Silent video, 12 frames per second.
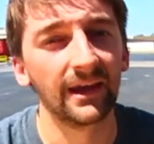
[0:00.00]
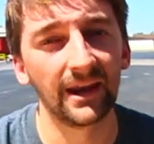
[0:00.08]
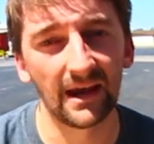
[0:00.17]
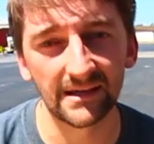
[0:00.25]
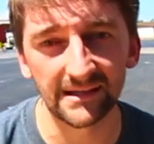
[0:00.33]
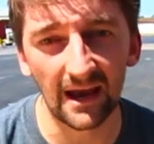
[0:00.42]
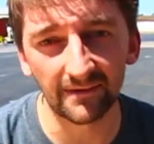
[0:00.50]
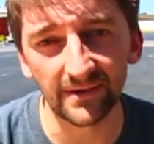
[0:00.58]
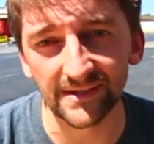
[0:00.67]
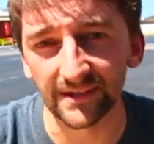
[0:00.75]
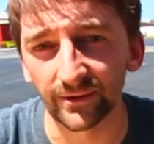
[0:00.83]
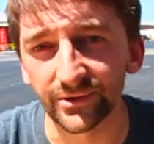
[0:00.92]
It has
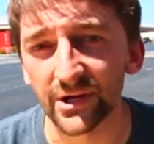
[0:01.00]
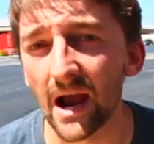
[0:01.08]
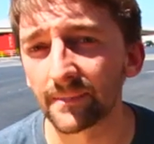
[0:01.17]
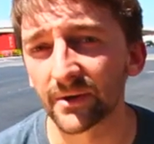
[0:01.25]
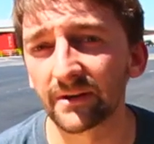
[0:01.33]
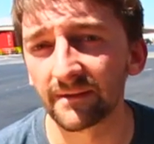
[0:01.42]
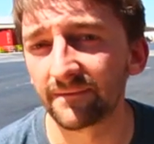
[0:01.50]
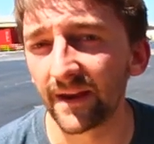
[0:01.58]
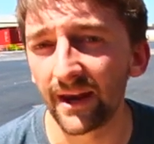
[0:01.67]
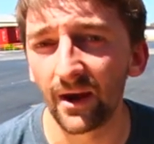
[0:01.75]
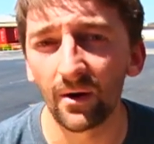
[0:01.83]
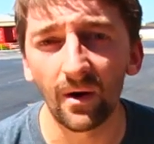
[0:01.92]
every single chapter of the
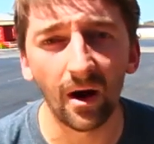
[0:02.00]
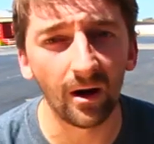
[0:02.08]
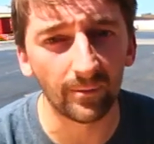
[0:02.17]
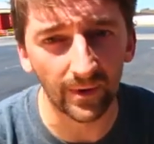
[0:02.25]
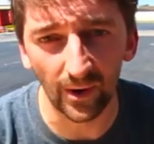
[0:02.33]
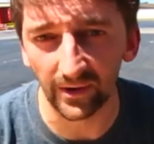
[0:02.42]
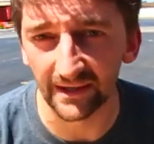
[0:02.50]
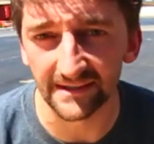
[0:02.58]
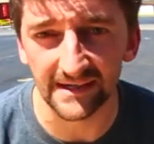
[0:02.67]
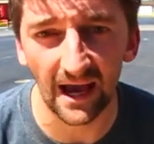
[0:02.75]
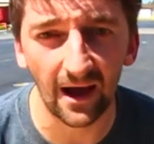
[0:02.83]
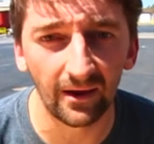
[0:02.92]
video all broken
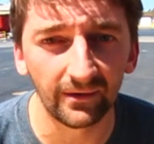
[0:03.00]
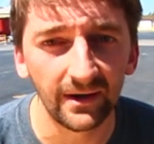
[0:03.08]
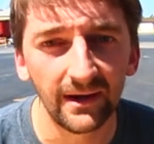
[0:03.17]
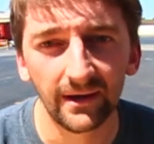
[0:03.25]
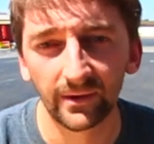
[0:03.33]
down,